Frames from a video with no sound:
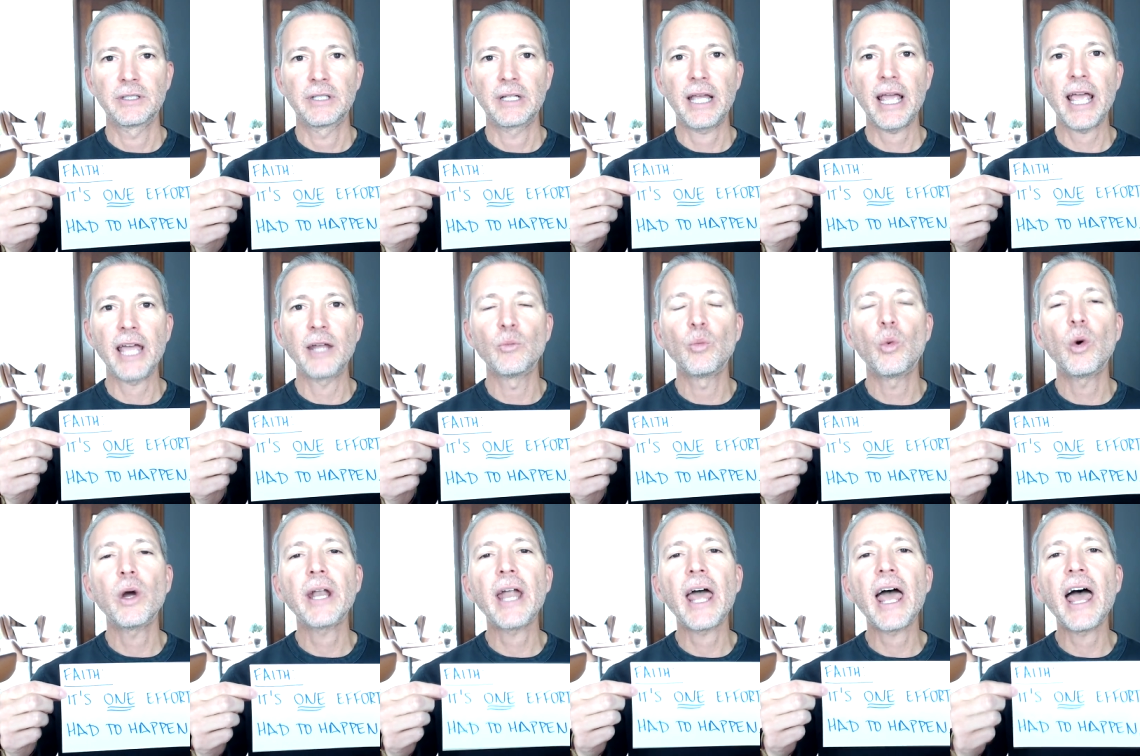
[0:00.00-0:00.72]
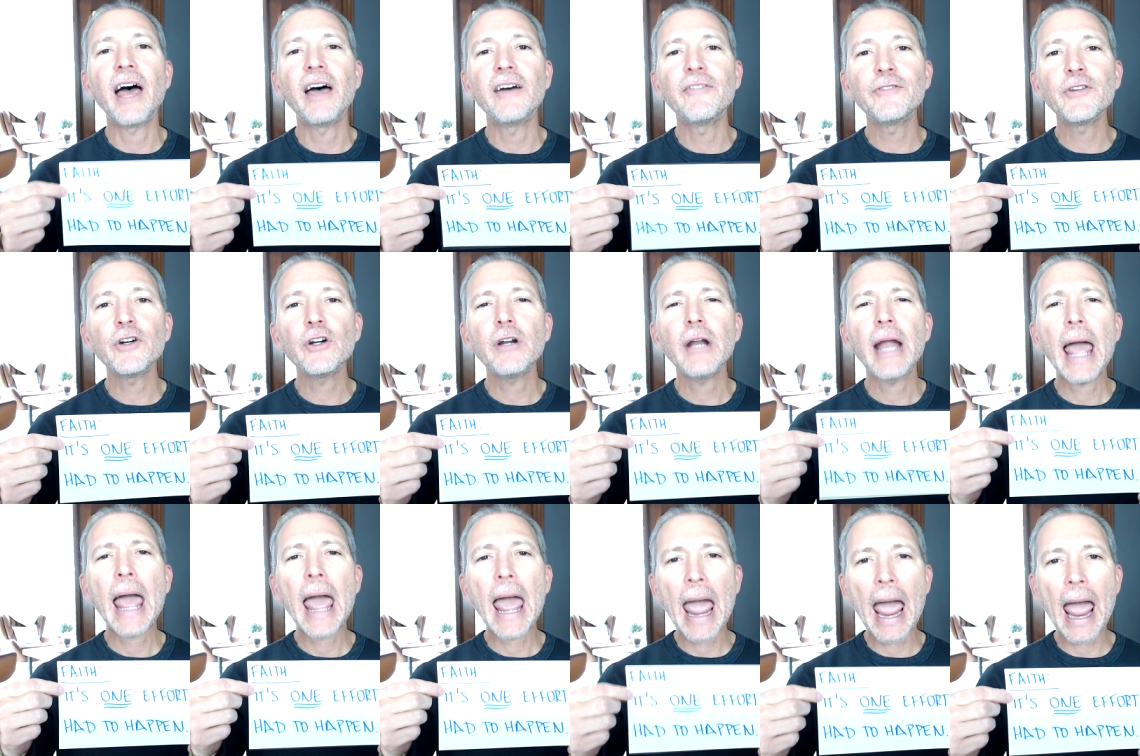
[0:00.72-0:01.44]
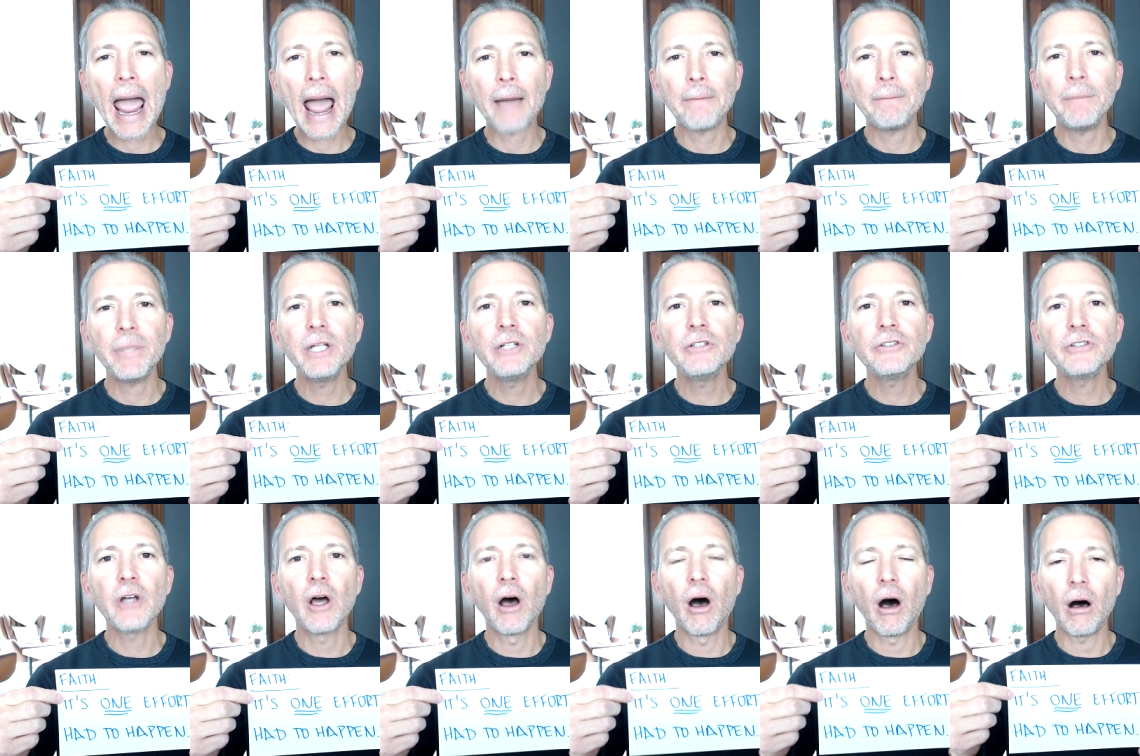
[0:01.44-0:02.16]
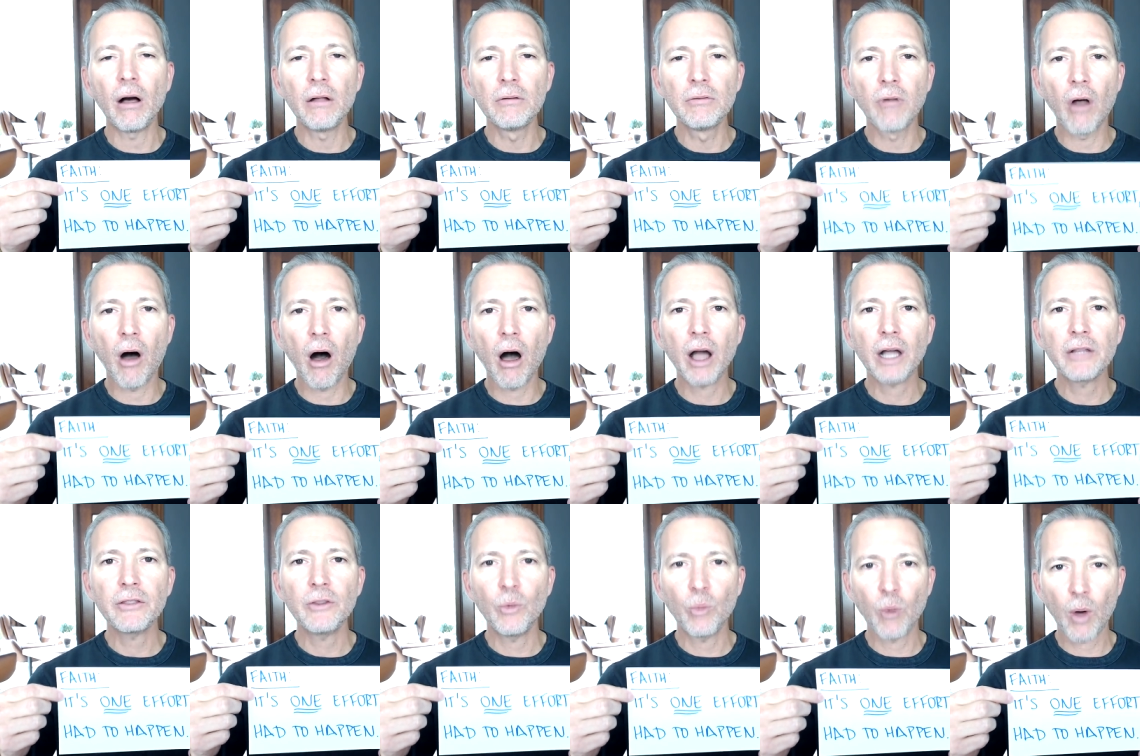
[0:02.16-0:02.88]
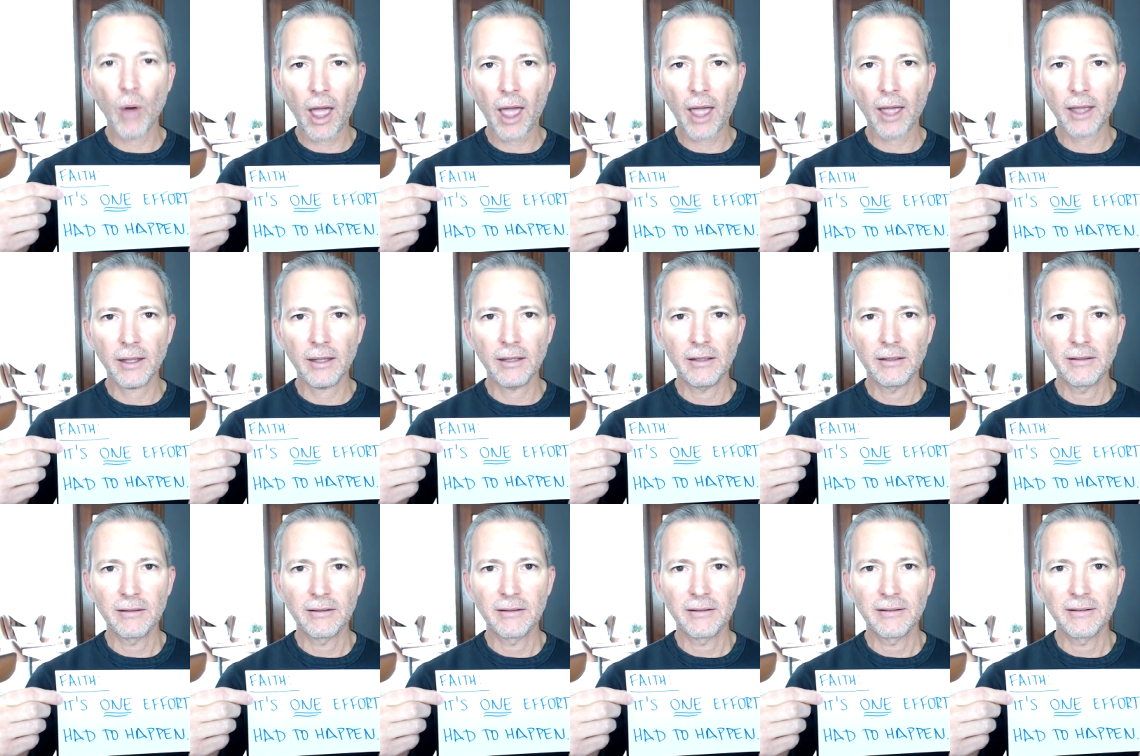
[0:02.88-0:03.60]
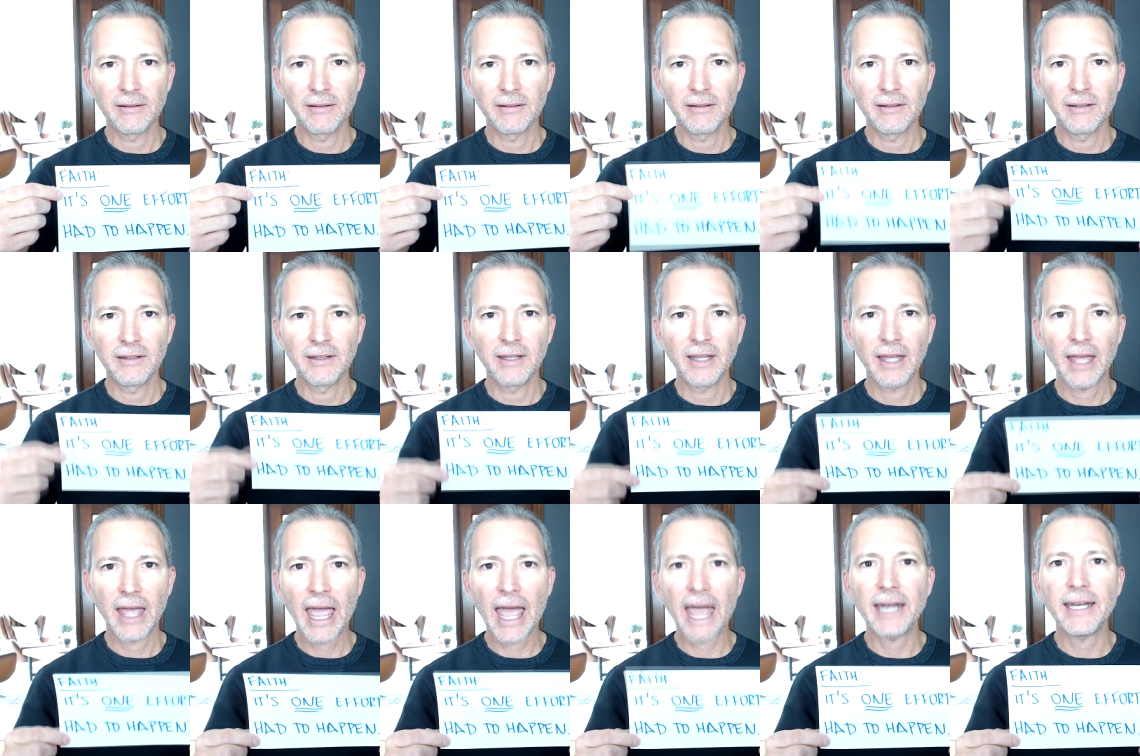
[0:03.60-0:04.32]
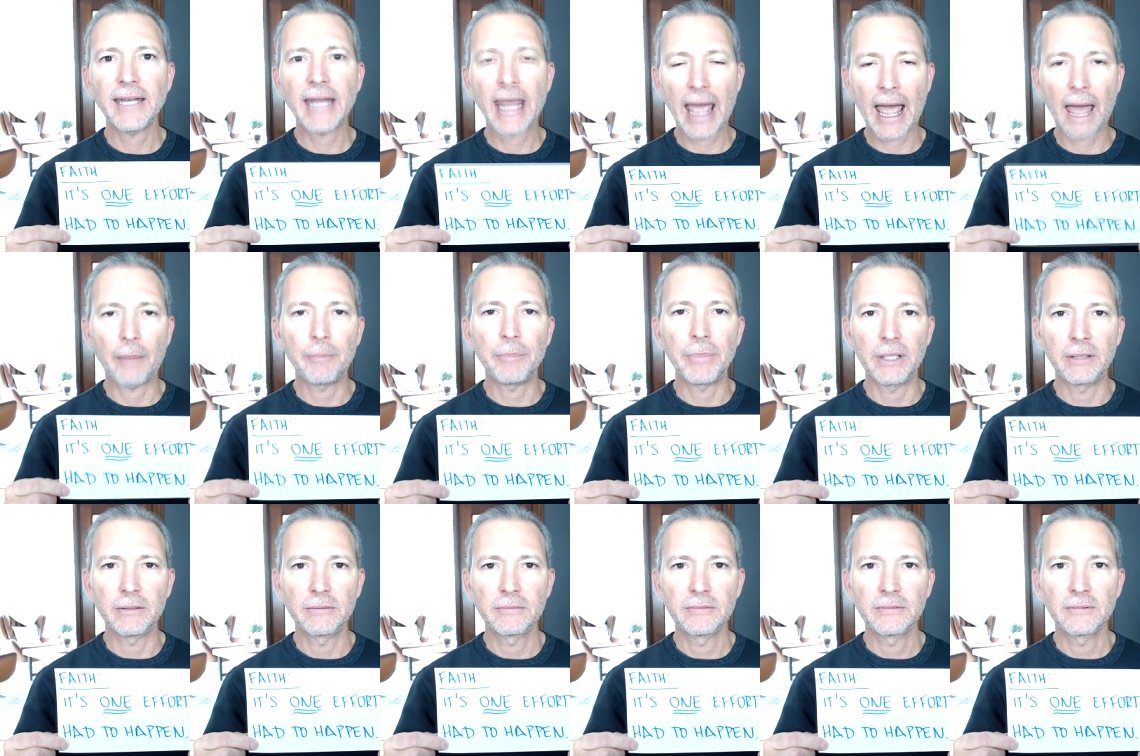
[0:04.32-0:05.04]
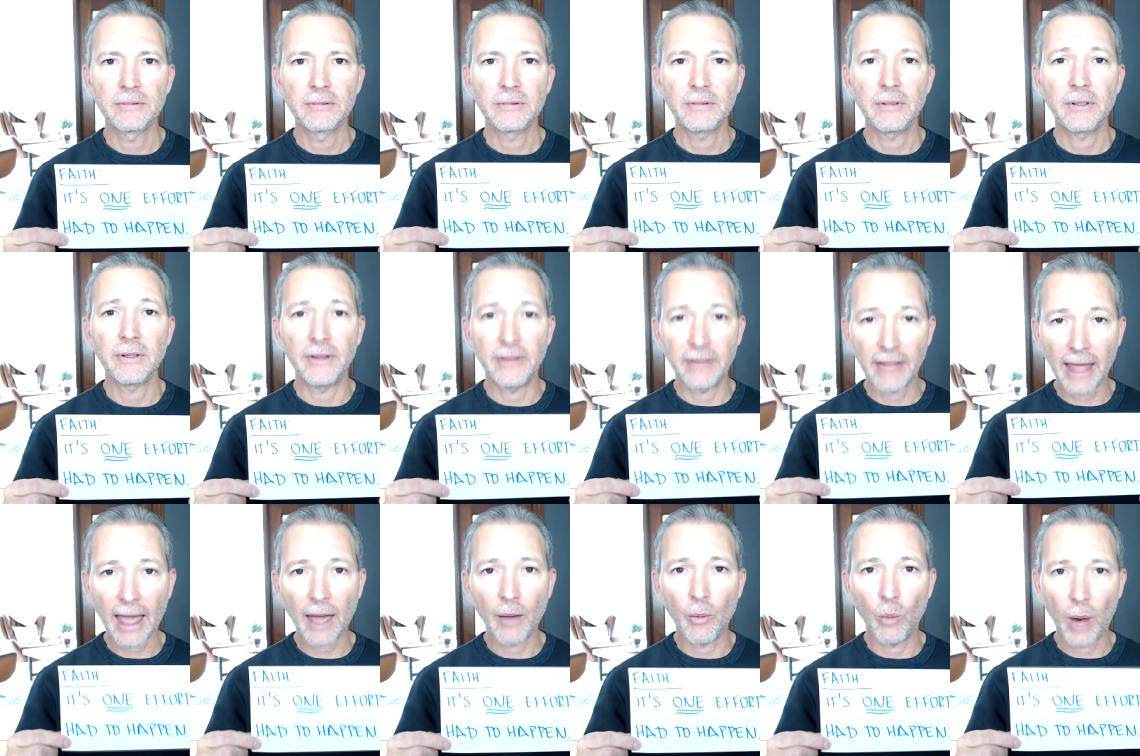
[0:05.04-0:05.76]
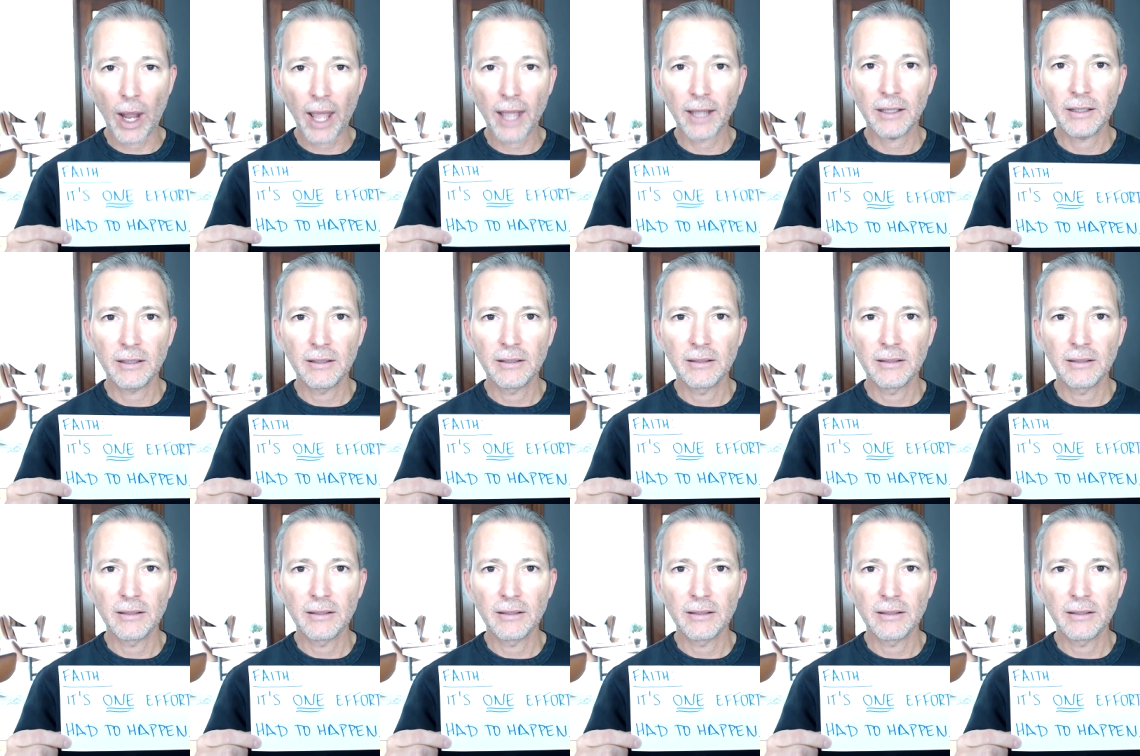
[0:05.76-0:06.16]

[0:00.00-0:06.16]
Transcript: And whatever happened along the way had to happen that way.